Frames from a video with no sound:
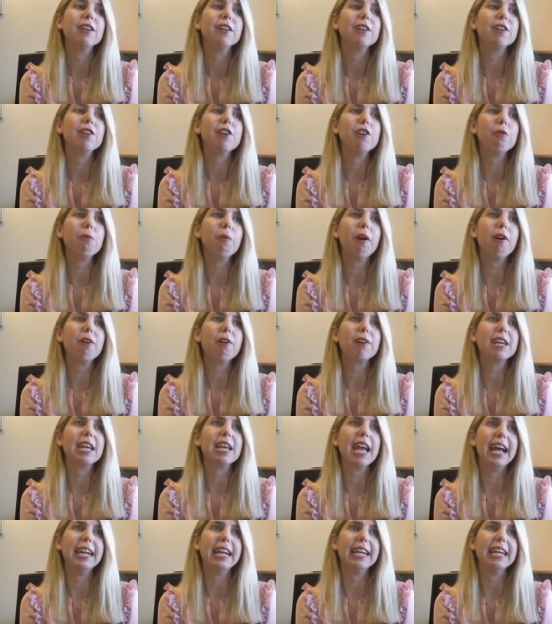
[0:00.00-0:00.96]
you are
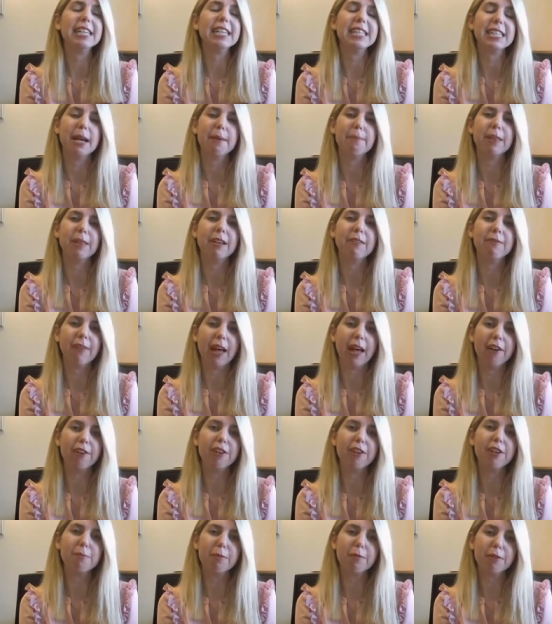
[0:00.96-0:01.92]
getting something
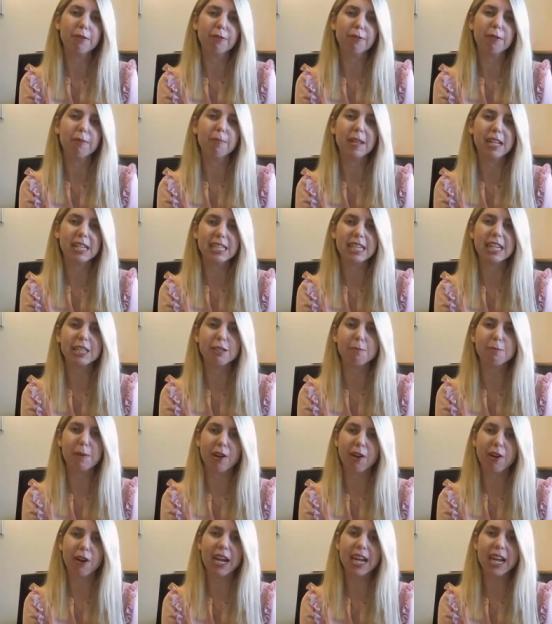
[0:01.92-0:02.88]
valuable from this
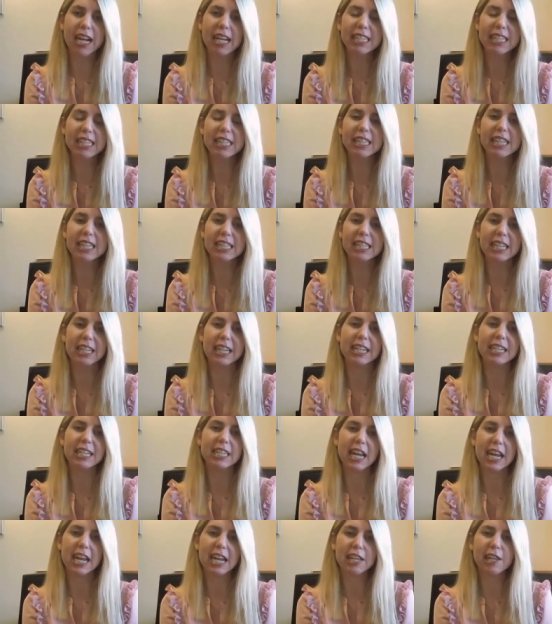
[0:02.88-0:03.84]
experience, it's going
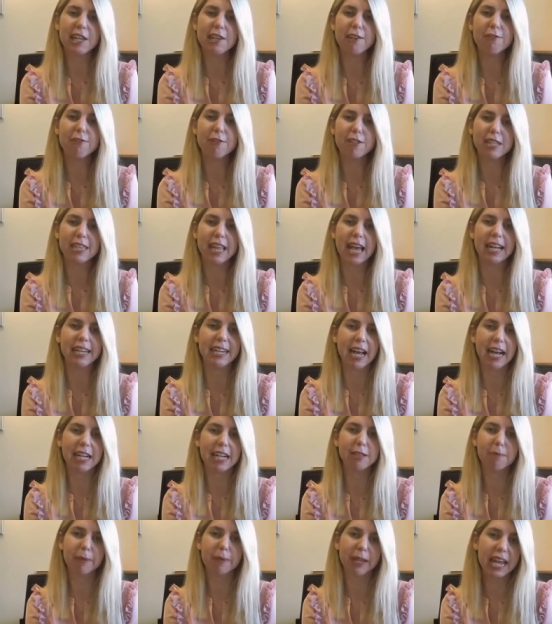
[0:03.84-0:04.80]
to take you to that
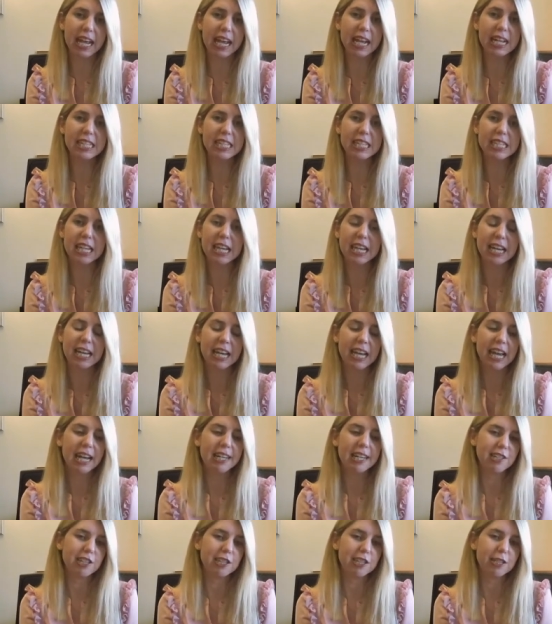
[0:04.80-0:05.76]
next place
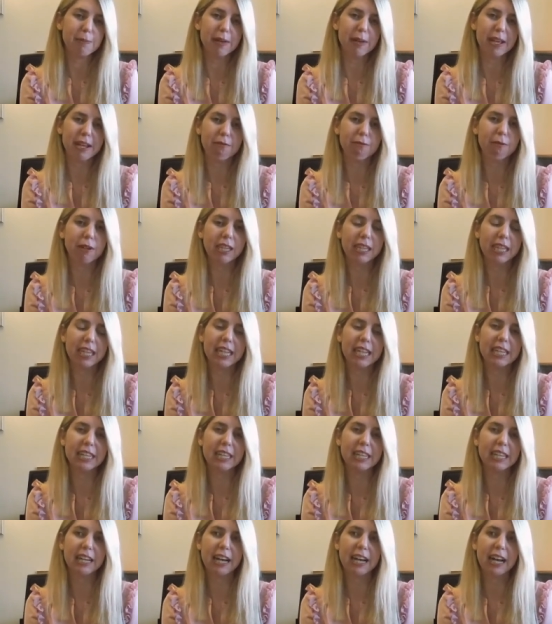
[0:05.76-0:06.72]
has just been
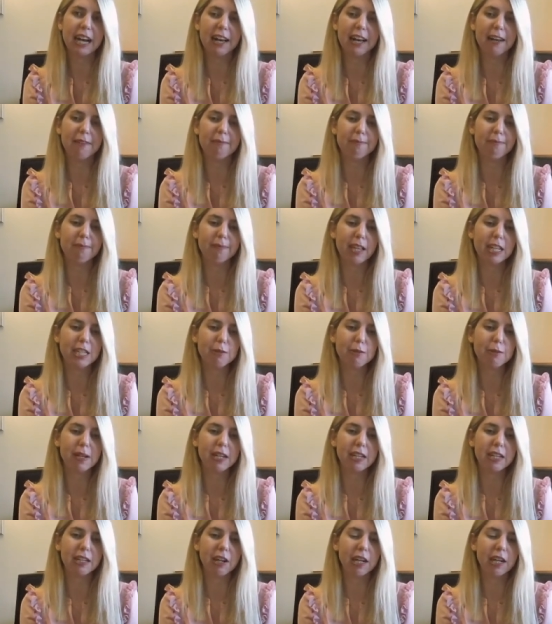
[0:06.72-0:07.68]
really, um, it's
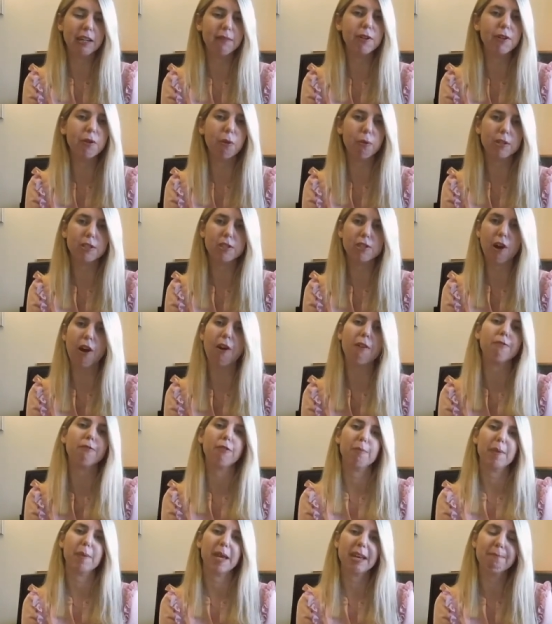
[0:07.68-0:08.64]
been kind of a North Star
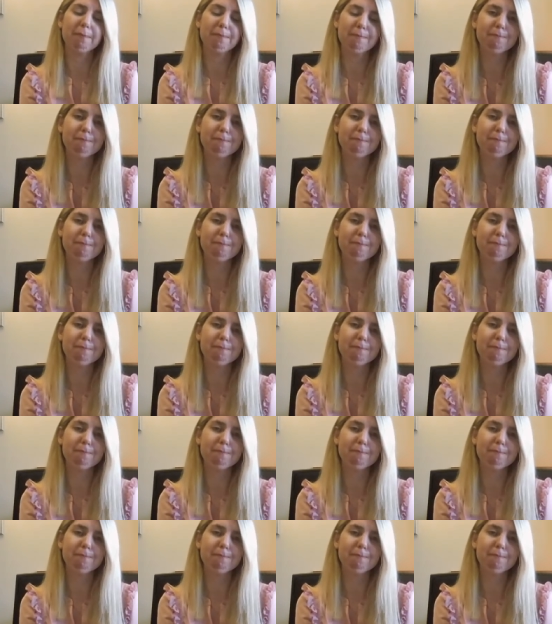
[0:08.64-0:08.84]
for me.